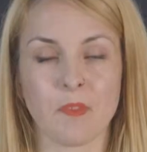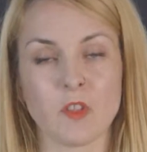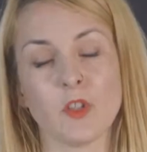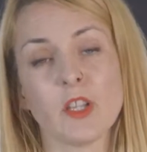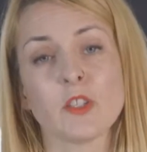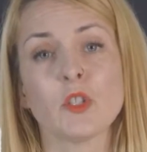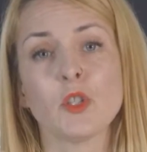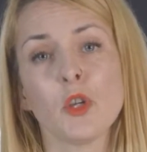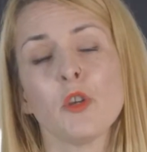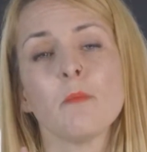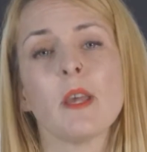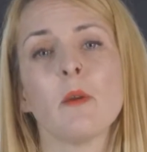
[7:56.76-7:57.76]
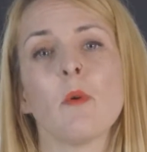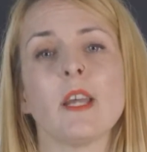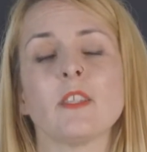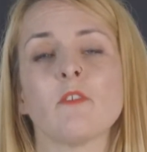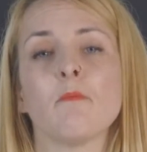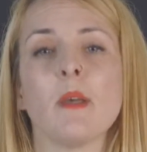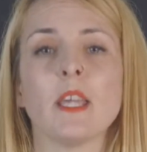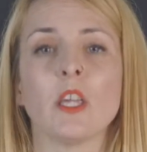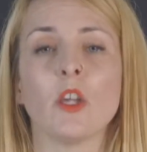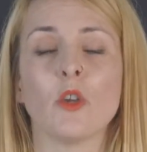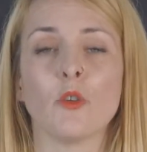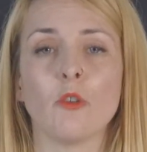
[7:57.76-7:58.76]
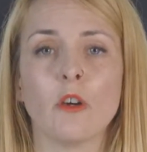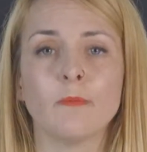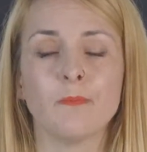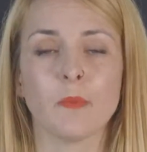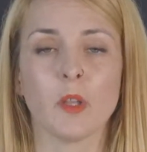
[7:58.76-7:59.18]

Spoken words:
So there's 2 main ways of making oolong.